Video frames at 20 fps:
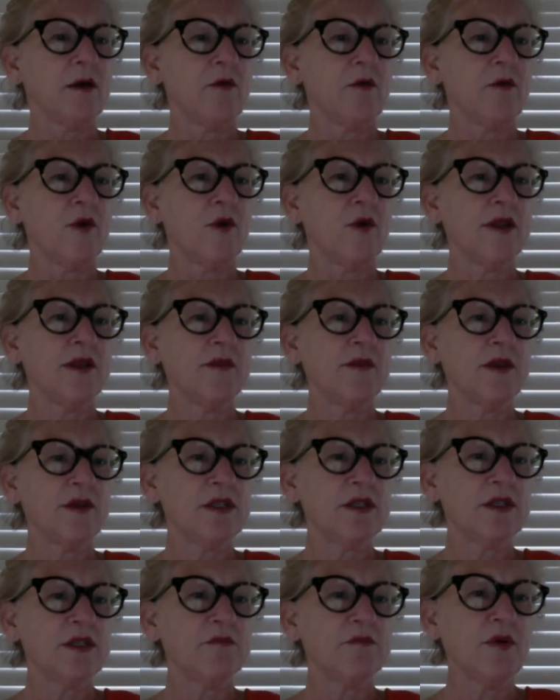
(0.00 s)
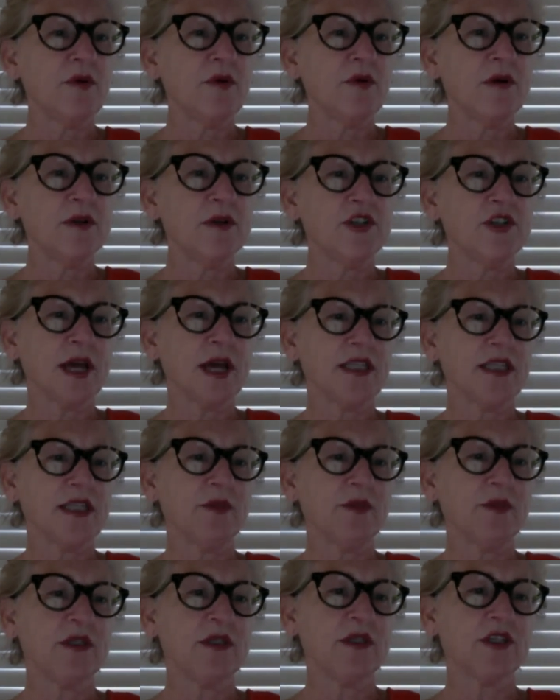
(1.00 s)
One of the most important
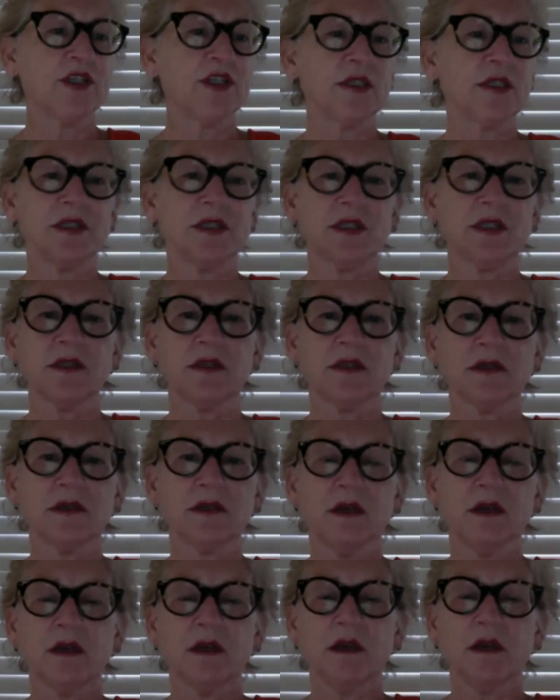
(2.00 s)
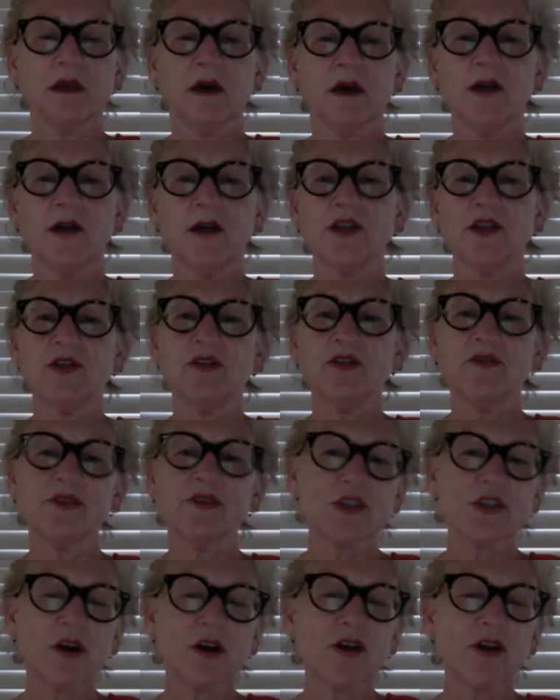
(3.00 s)
jazz musicians to
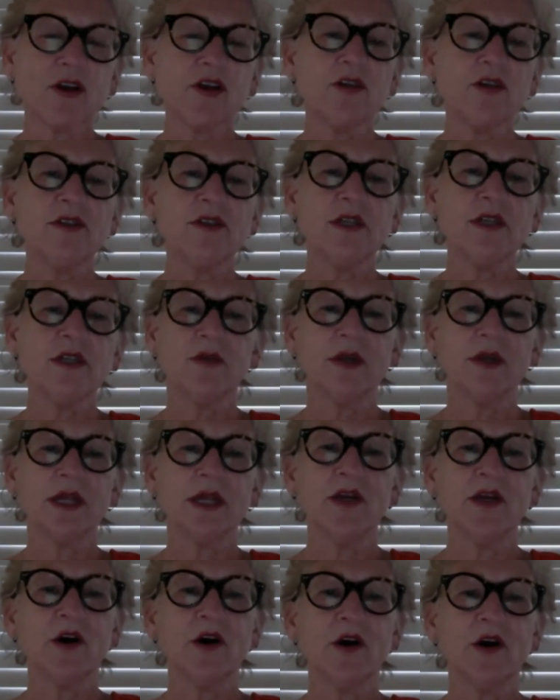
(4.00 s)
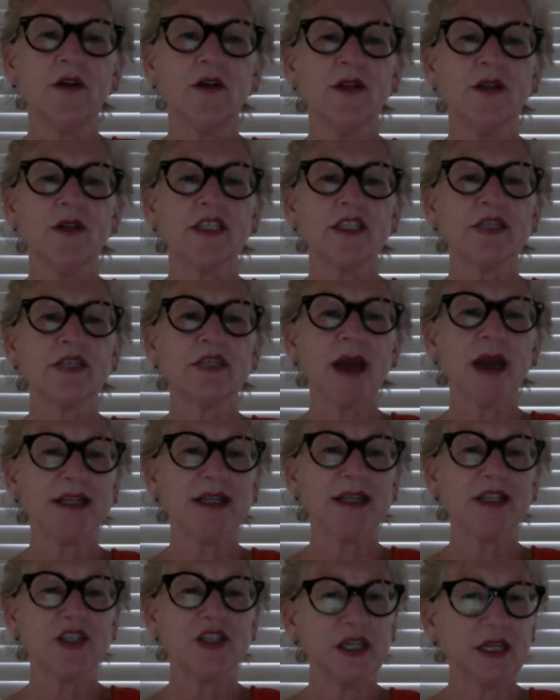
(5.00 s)
start using what he called the
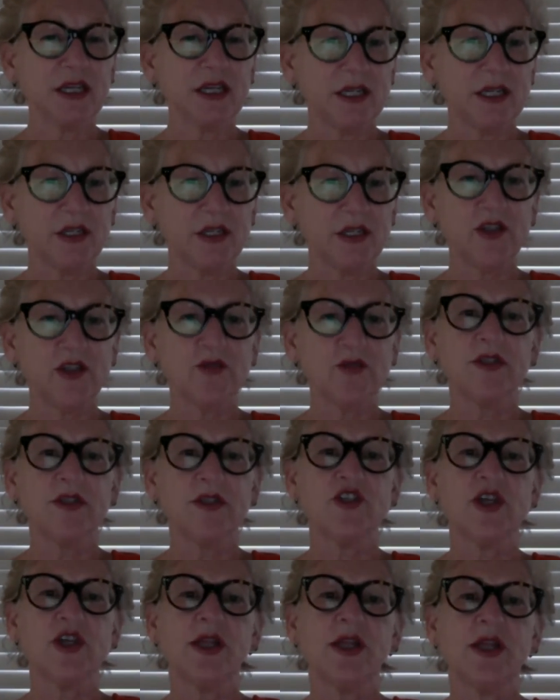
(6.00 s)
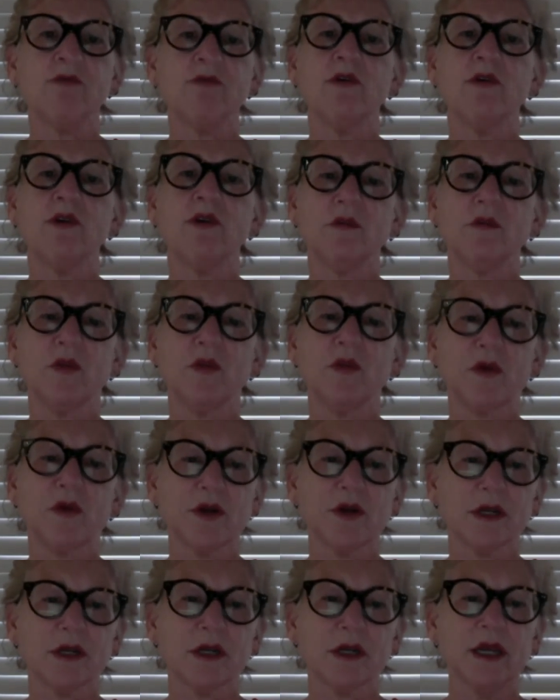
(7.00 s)
Spanish tinge was Jelly Roll
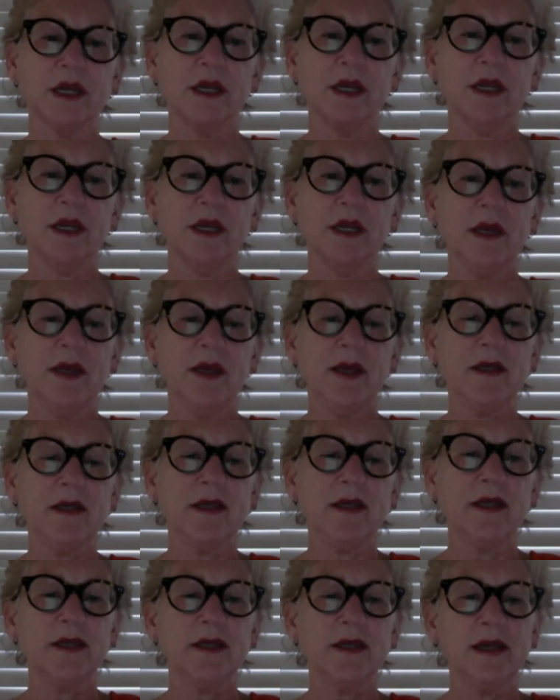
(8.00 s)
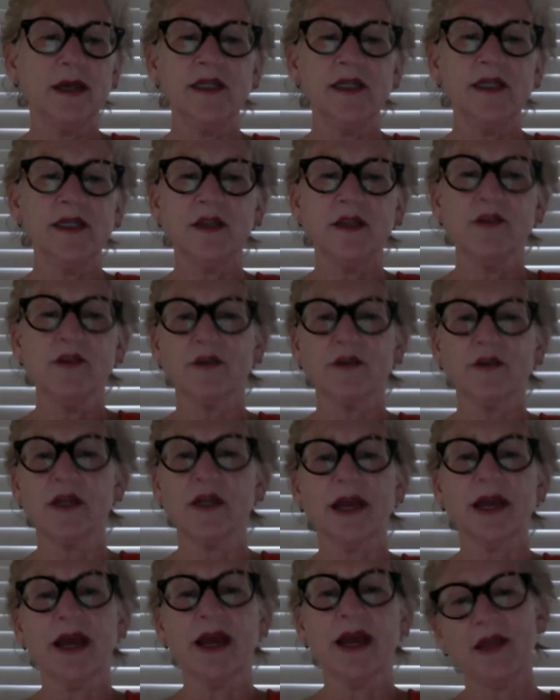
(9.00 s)
Morton. And in
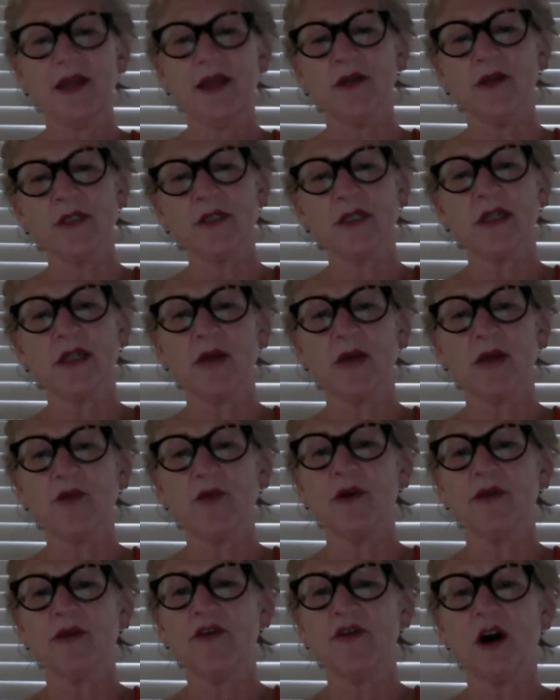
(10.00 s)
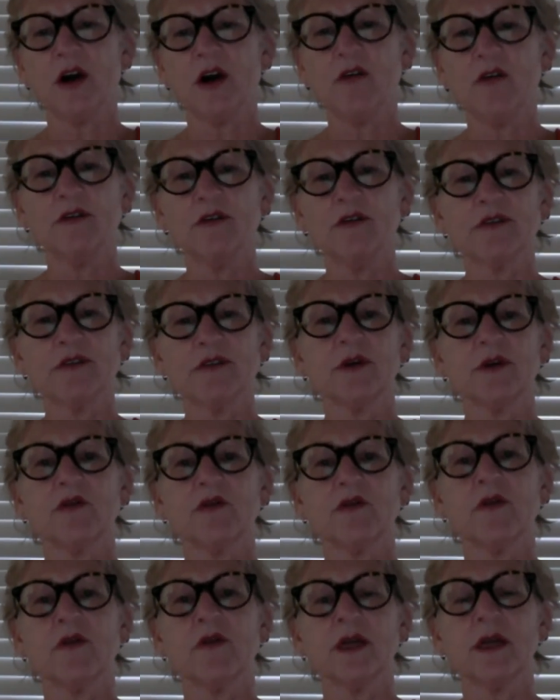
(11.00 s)
1938, there was a Library of Congress
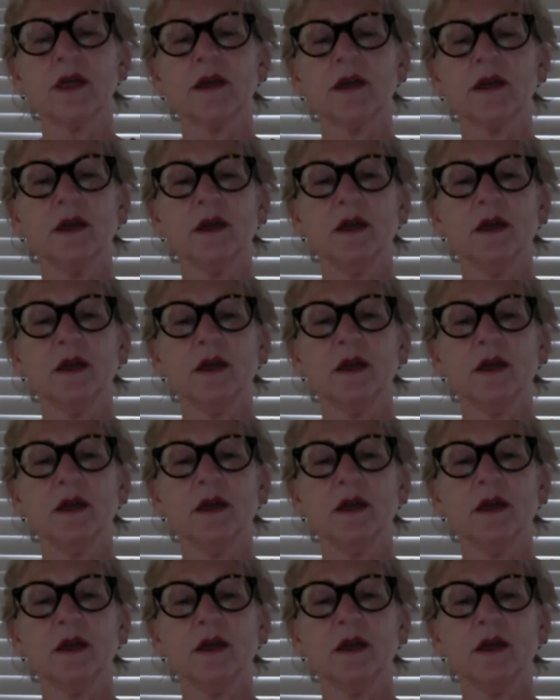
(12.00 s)
recording